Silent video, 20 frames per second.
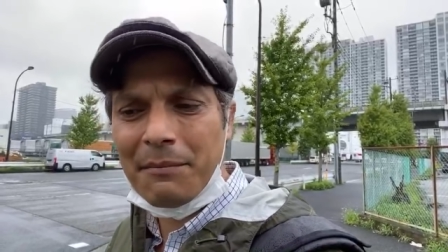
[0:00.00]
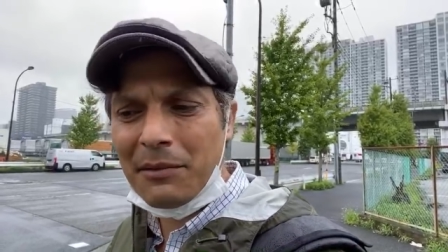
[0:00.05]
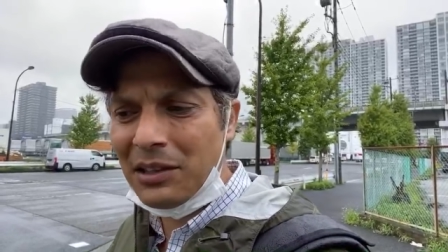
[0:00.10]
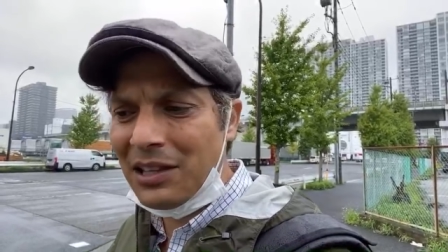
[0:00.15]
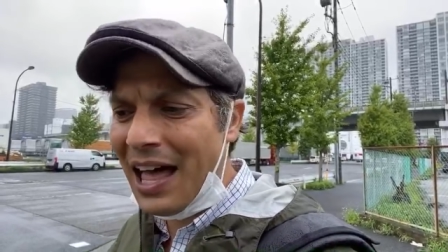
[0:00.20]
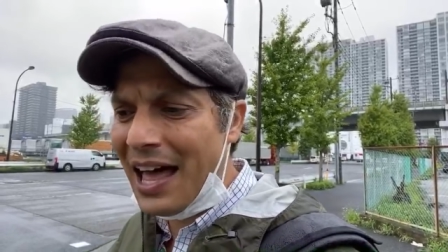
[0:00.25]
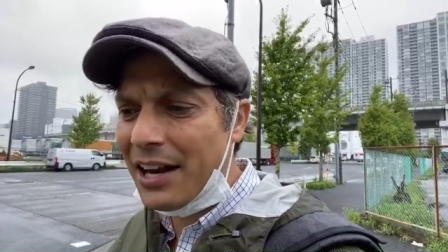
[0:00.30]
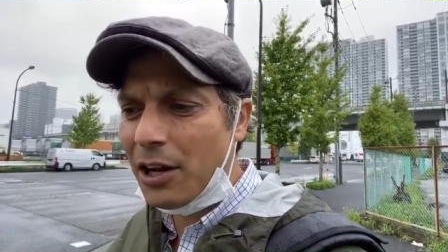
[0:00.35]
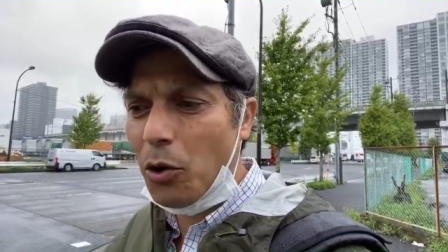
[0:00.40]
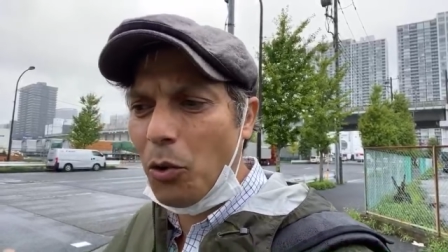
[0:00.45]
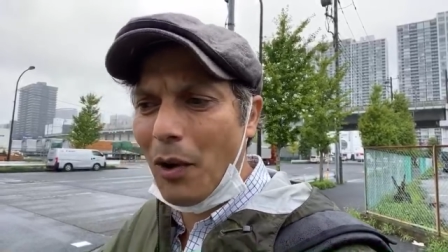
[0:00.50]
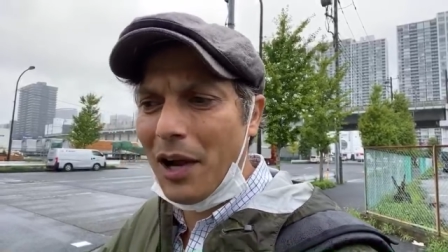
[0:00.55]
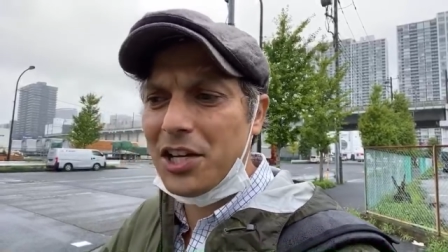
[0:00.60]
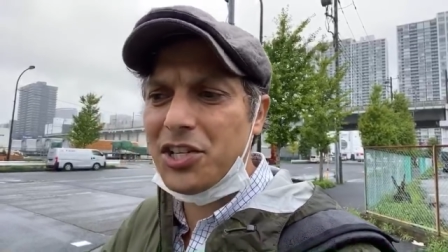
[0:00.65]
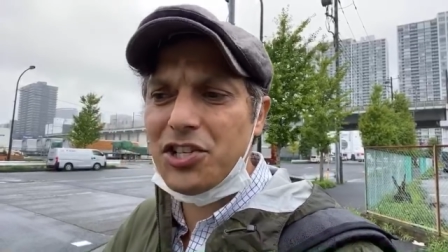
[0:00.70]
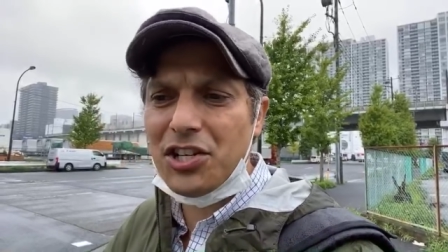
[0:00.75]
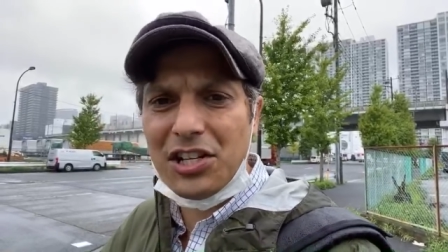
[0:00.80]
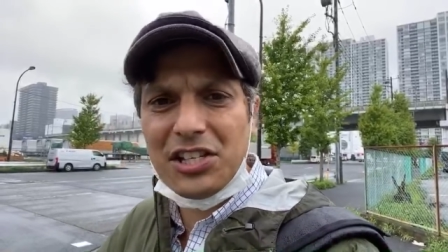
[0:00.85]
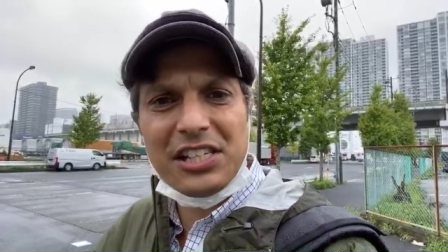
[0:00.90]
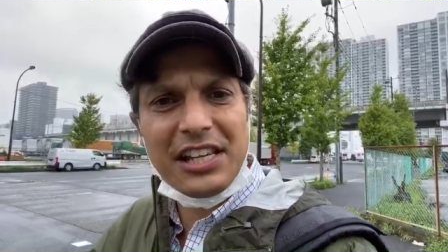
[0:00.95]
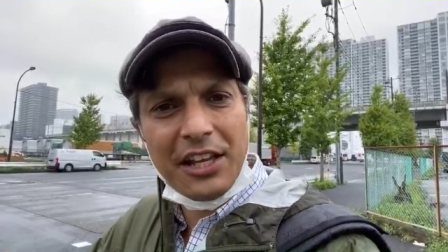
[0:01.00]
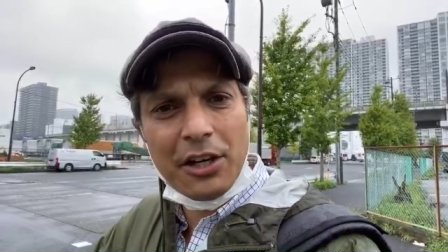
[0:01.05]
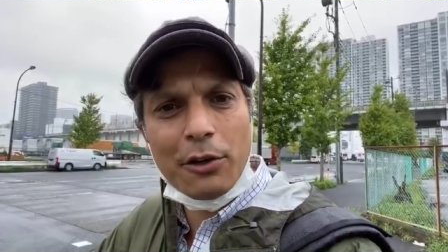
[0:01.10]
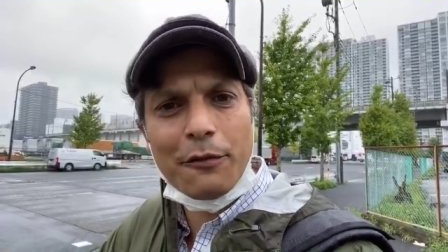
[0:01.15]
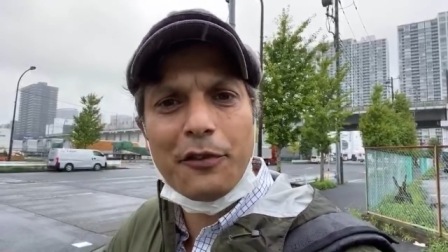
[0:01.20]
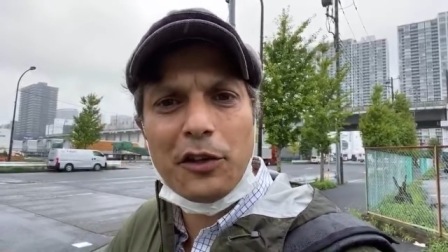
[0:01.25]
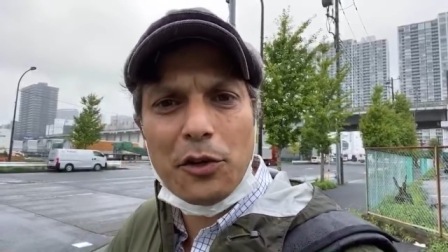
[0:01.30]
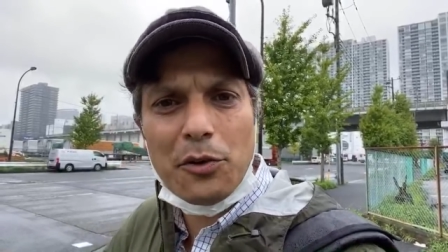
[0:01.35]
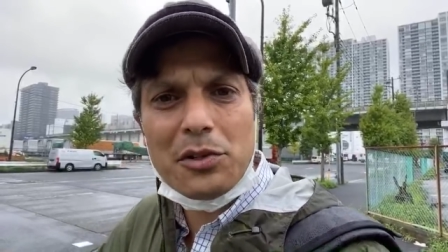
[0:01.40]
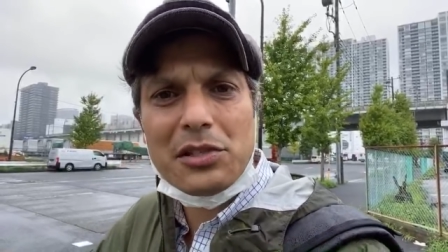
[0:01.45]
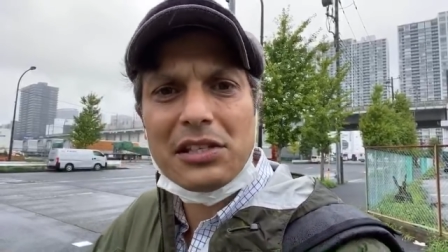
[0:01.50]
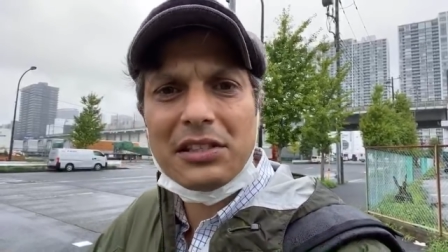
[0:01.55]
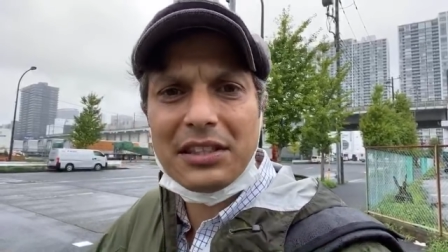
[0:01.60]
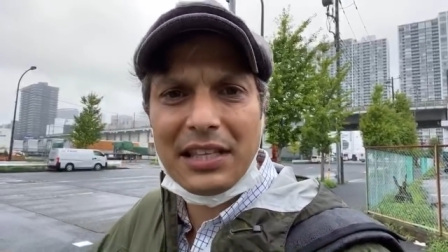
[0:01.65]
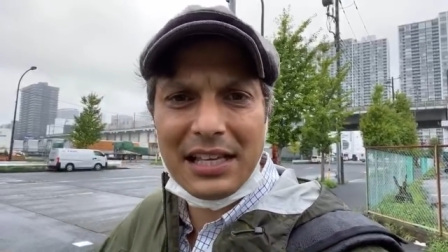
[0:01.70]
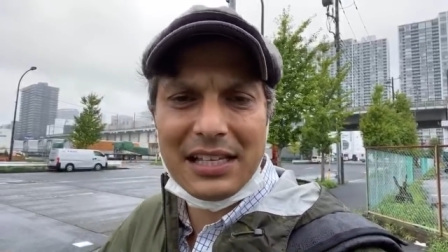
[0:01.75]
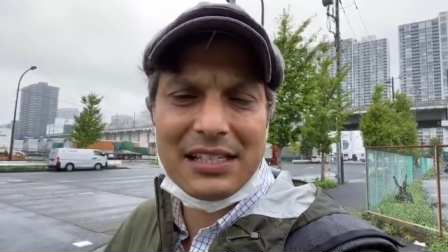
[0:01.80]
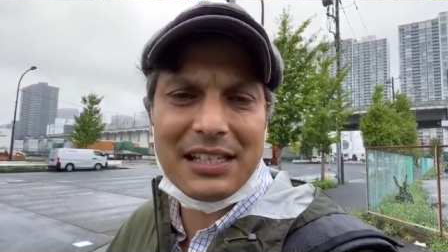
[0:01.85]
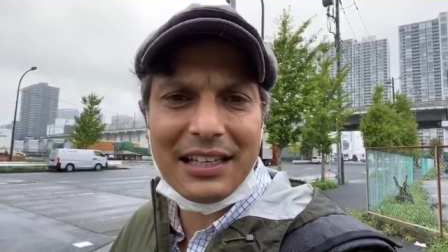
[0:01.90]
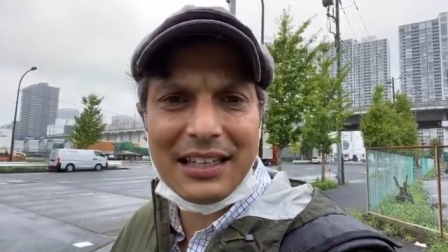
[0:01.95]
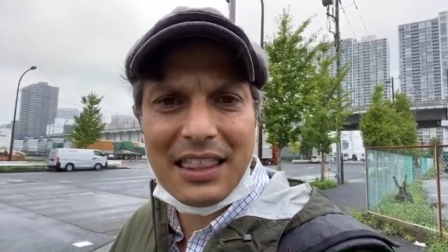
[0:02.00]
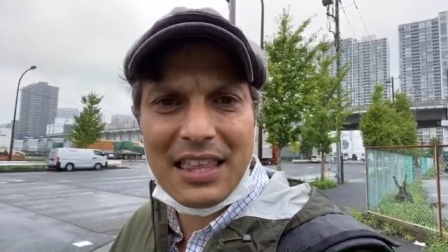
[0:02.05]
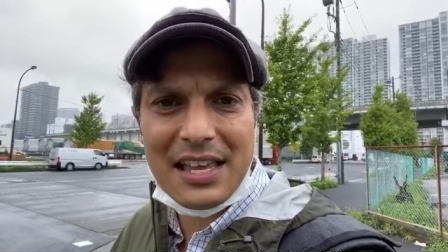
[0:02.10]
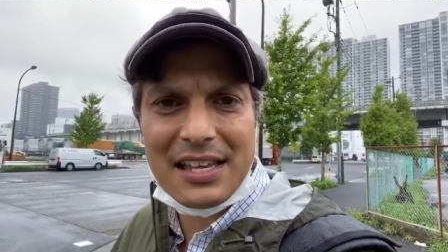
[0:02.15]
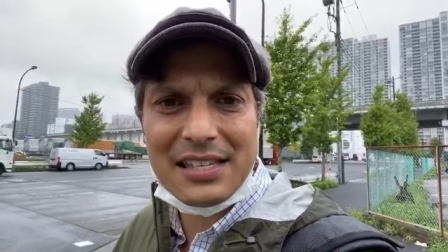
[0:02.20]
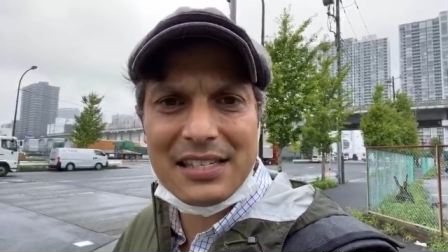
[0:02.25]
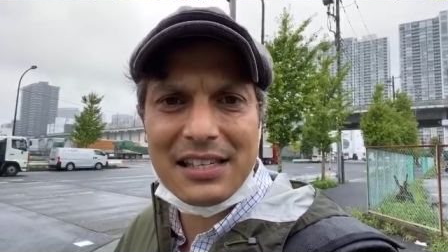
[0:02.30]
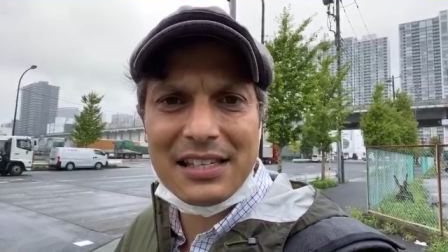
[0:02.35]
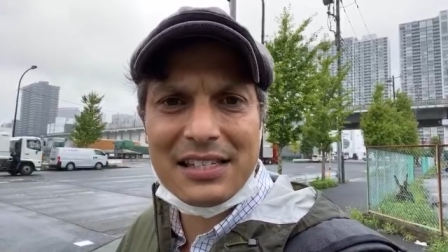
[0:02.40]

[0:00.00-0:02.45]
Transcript: lot of questions, interviews and things like this.